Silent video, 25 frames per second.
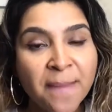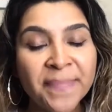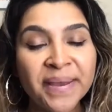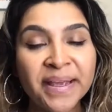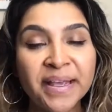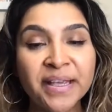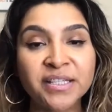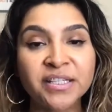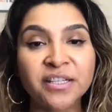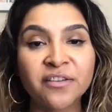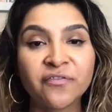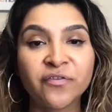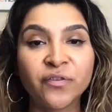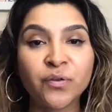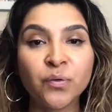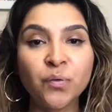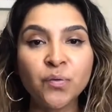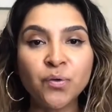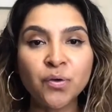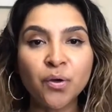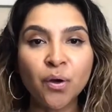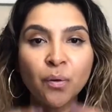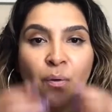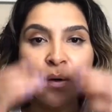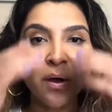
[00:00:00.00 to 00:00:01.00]
Because if
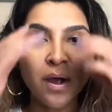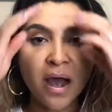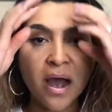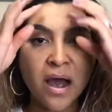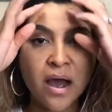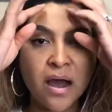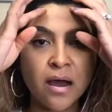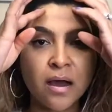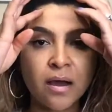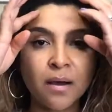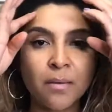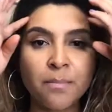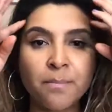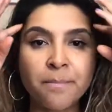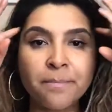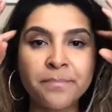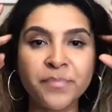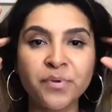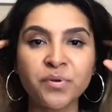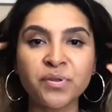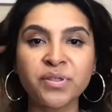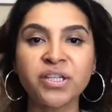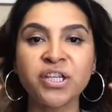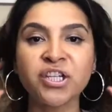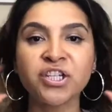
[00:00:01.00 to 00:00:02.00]
you know um,
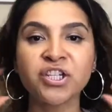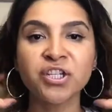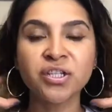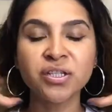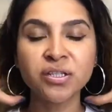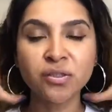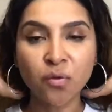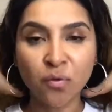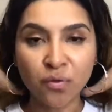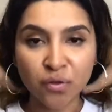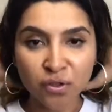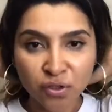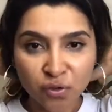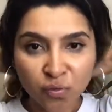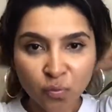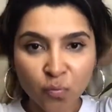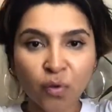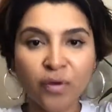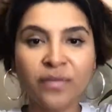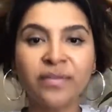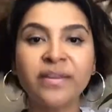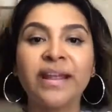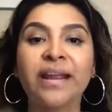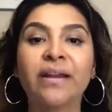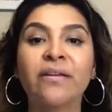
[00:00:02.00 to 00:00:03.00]
beauticians go to
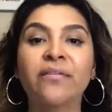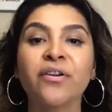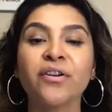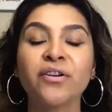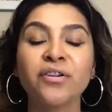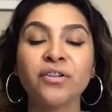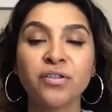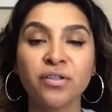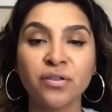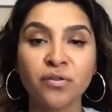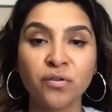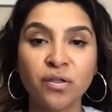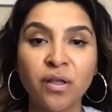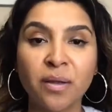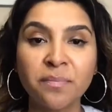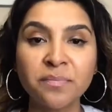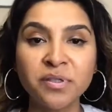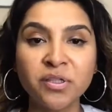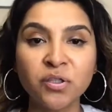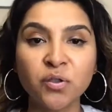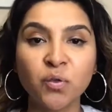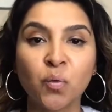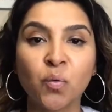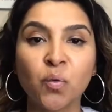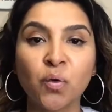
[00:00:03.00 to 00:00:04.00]
school, and they, there's some
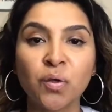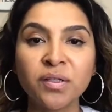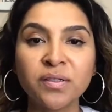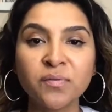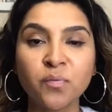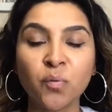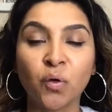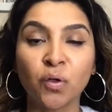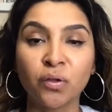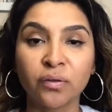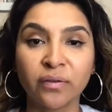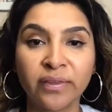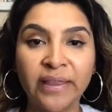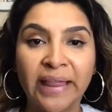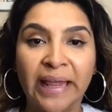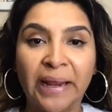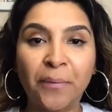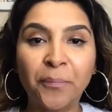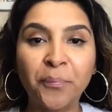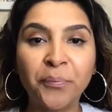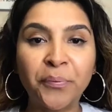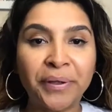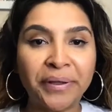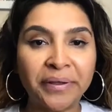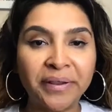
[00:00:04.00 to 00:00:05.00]
schools, well, they
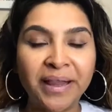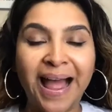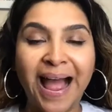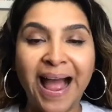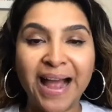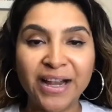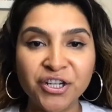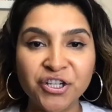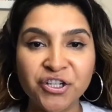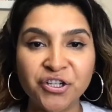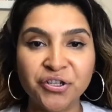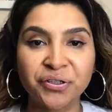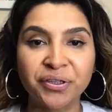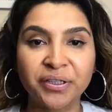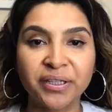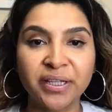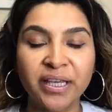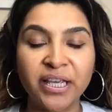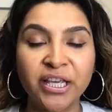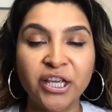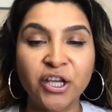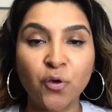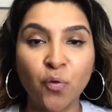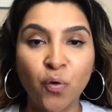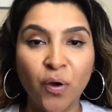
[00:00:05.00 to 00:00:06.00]
will actually
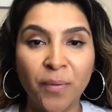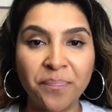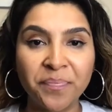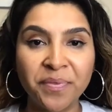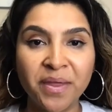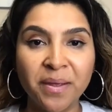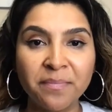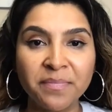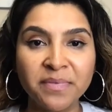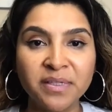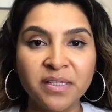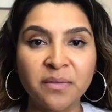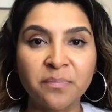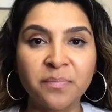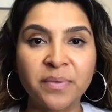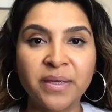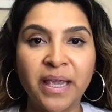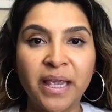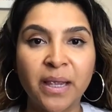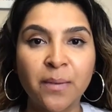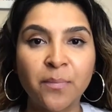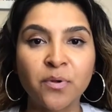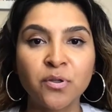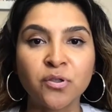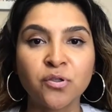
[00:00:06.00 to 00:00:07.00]
equip them to
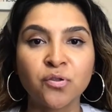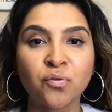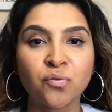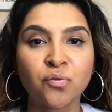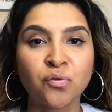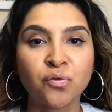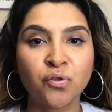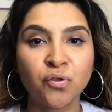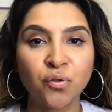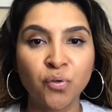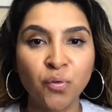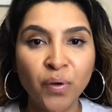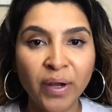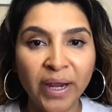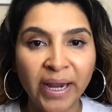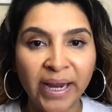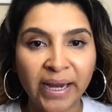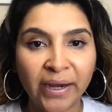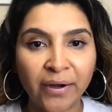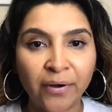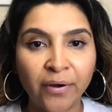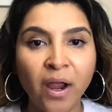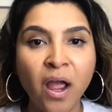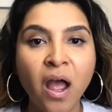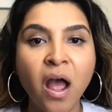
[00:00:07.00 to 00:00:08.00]
be able to do
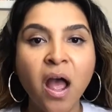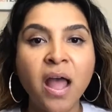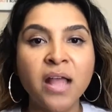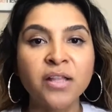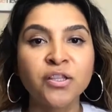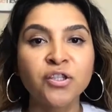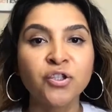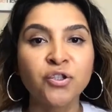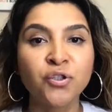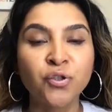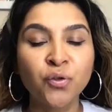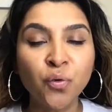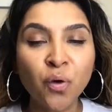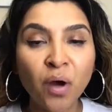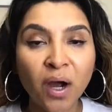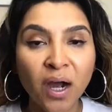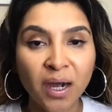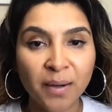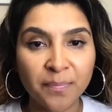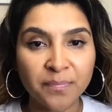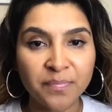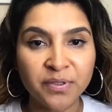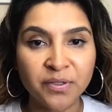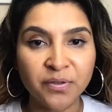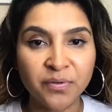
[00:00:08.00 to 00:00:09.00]
hair, do
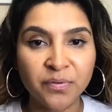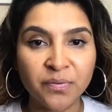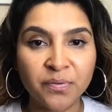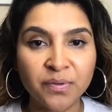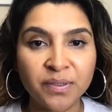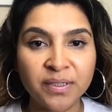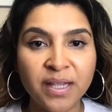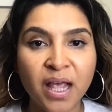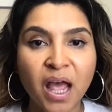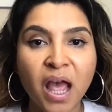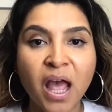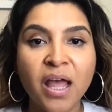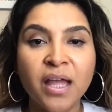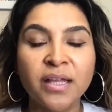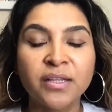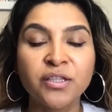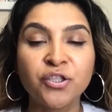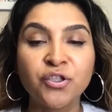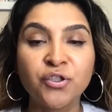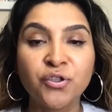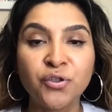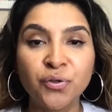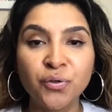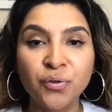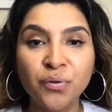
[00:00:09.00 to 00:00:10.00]
updos,
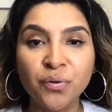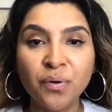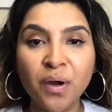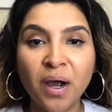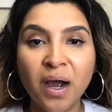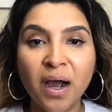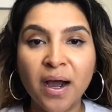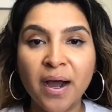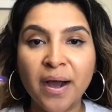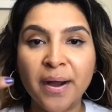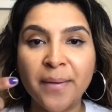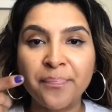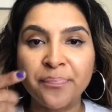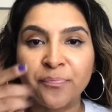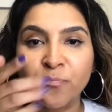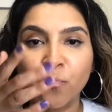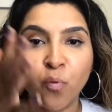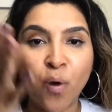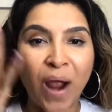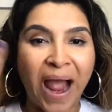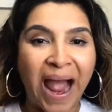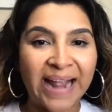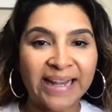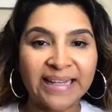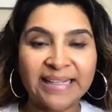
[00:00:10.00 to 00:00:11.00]
do um,
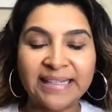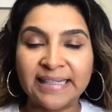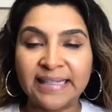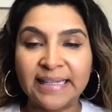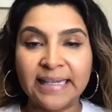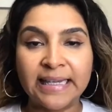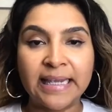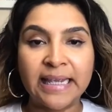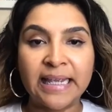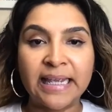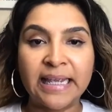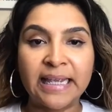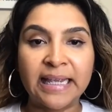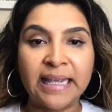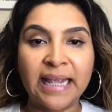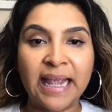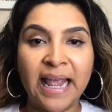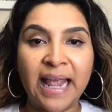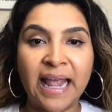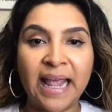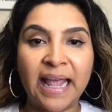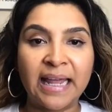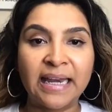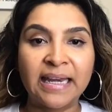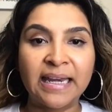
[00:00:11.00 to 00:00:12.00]
waxing
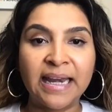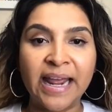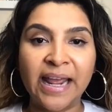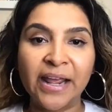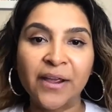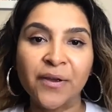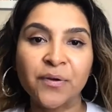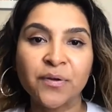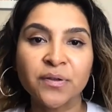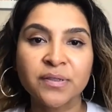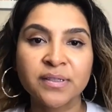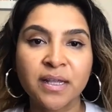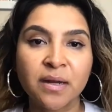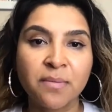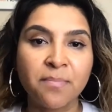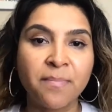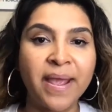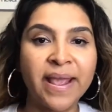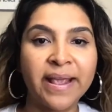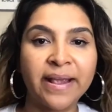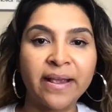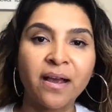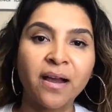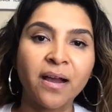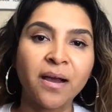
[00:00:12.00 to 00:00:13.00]
and nails and
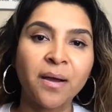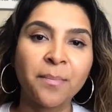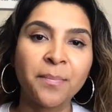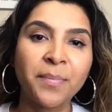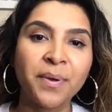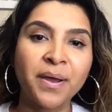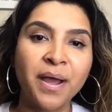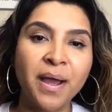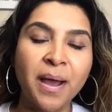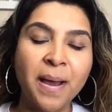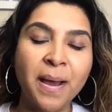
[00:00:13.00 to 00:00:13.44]
makeup